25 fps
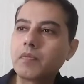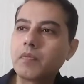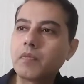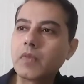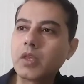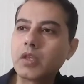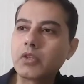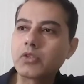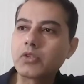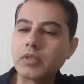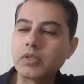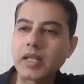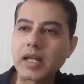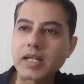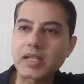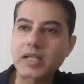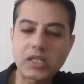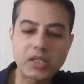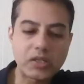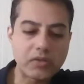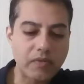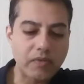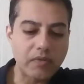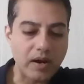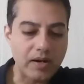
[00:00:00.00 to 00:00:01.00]
So that's
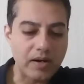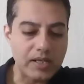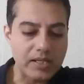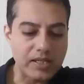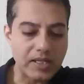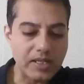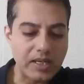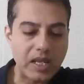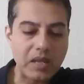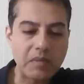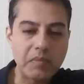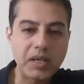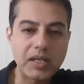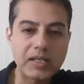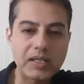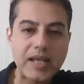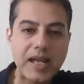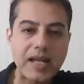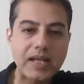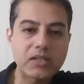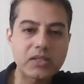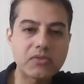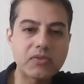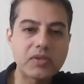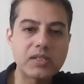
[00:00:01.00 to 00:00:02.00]
as far as claiming
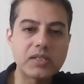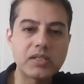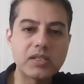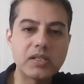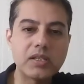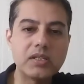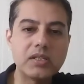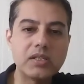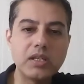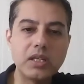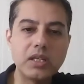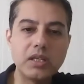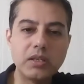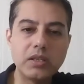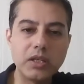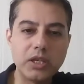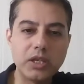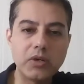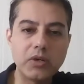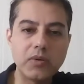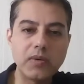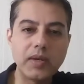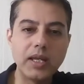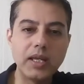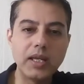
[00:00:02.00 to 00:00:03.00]
tax residency in
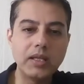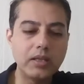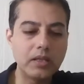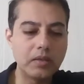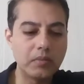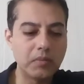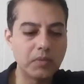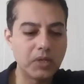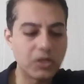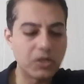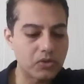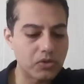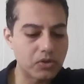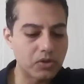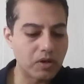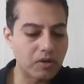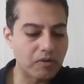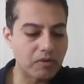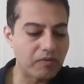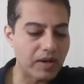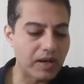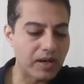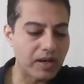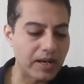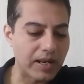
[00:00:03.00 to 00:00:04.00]
the UAE. The Ministry
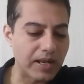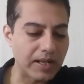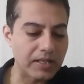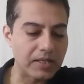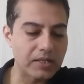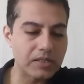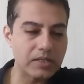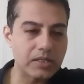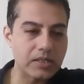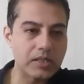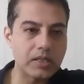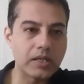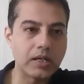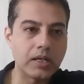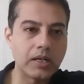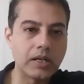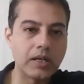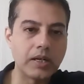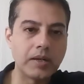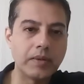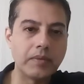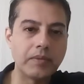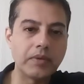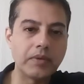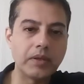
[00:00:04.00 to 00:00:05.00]
of Finance
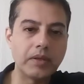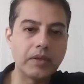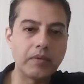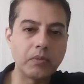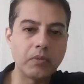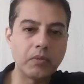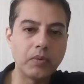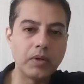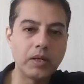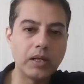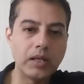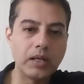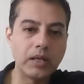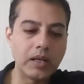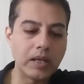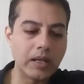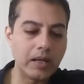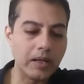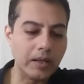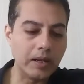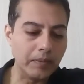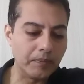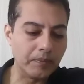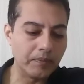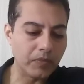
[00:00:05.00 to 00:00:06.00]

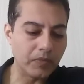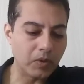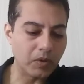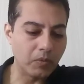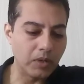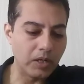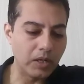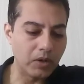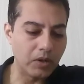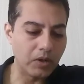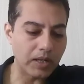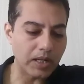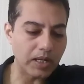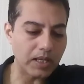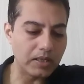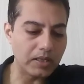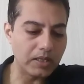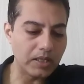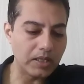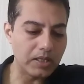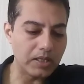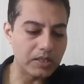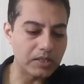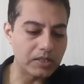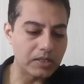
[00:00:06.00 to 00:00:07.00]
will look at
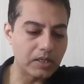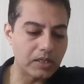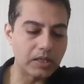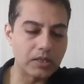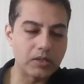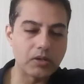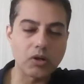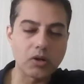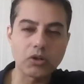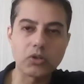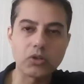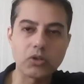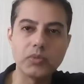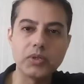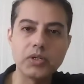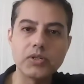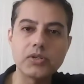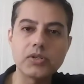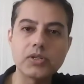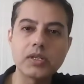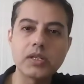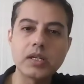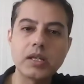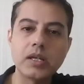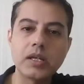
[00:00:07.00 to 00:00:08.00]
these
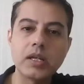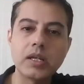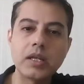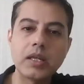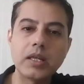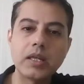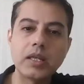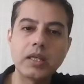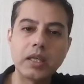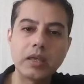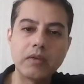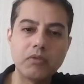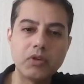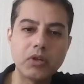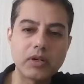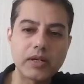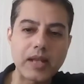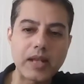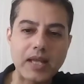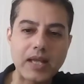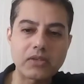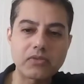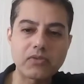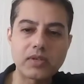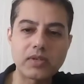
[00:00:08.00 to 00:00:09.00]
documents, give you a
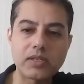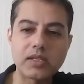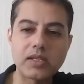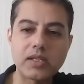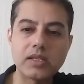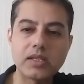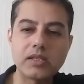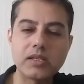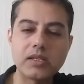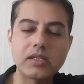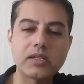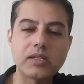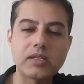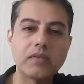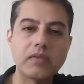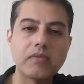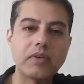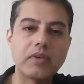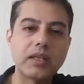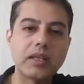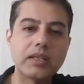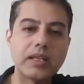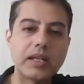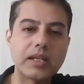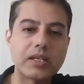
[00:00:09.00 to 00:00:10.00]
tax residency
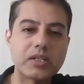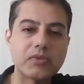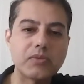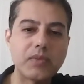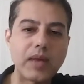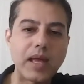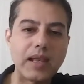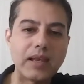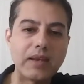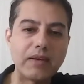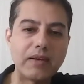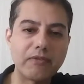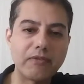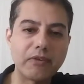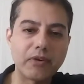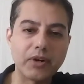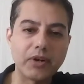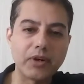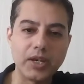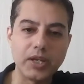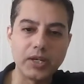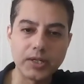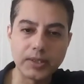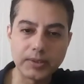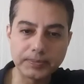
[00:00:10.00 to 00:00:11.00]
certificate that's valid for a
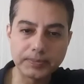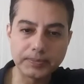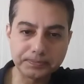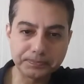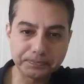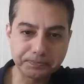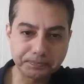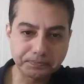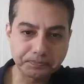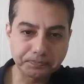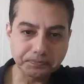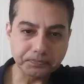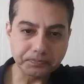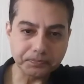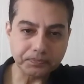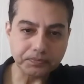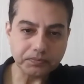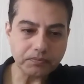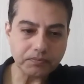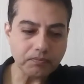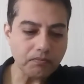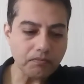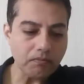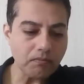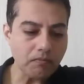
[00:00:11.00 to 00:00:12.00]
year.
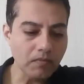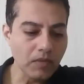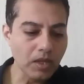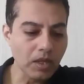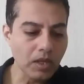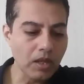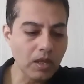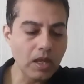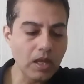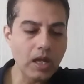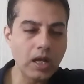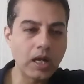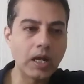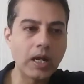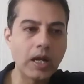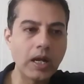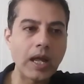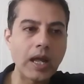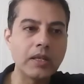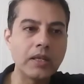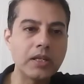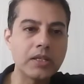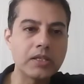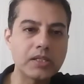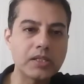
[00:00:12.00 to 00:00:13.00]

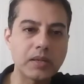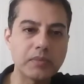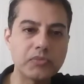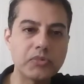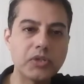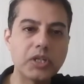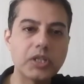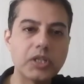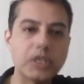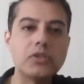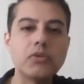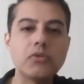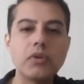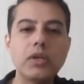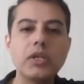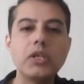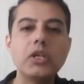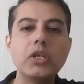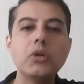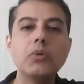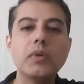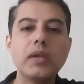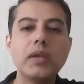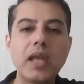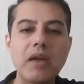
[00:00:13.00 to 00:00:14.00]
And it's subject to
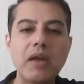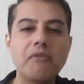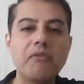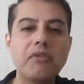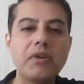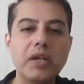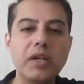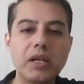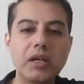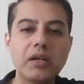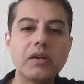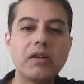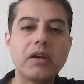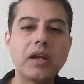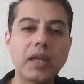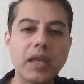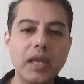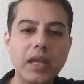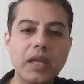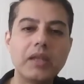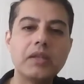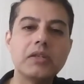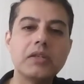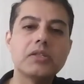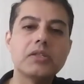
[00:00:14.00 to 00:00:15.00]
renewal every year,
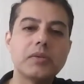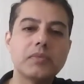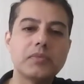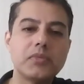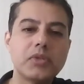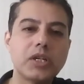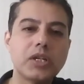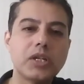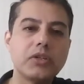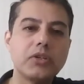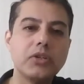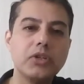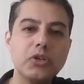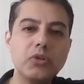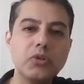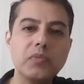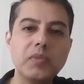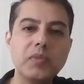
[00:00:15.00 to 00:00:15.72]
again, subject to you